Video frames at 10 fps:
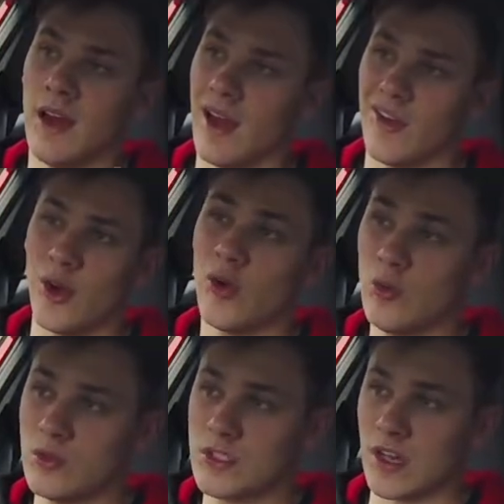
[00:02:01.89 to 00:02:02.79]
And I
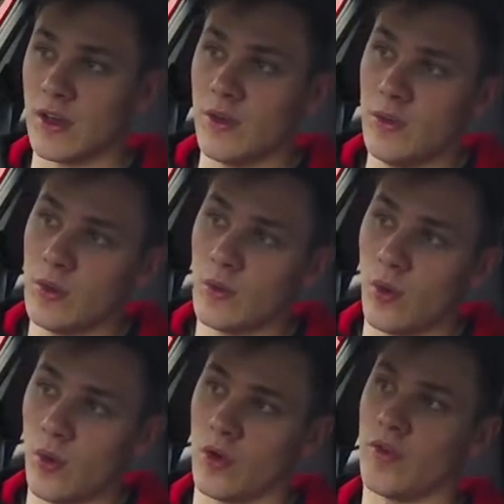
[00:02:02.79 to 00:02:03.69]
also
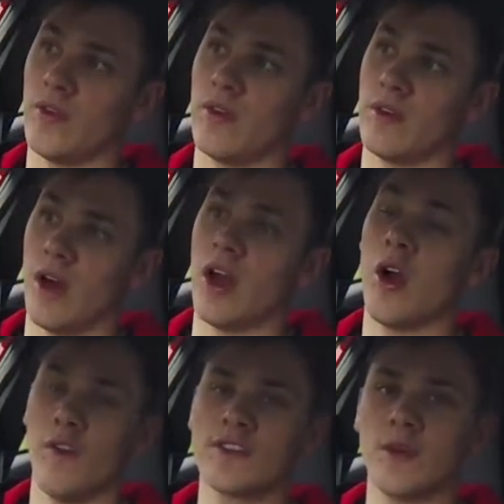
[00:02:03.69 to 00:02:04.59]

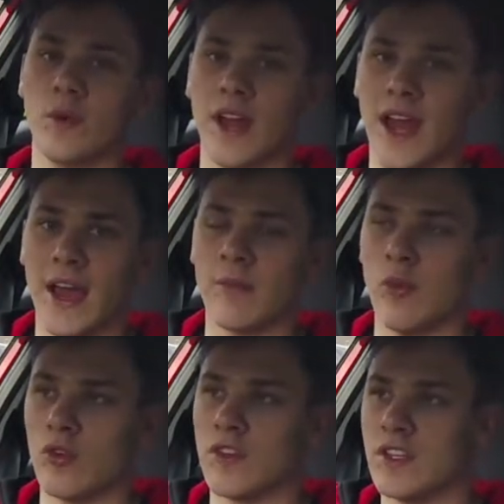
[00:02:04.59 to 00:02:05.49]
obviously want to add
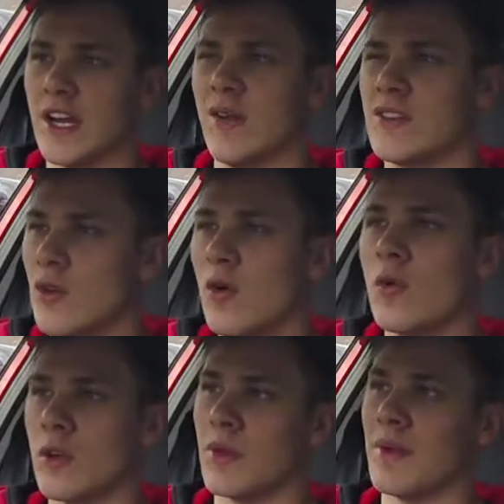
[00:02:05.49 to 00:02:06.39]
more to the channel. It's not all
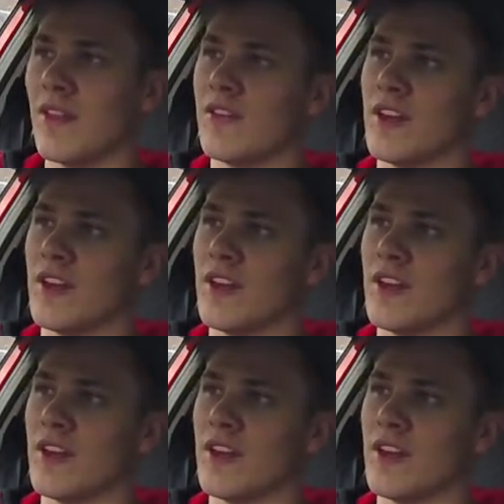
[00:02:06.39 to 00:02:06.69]
going to be about the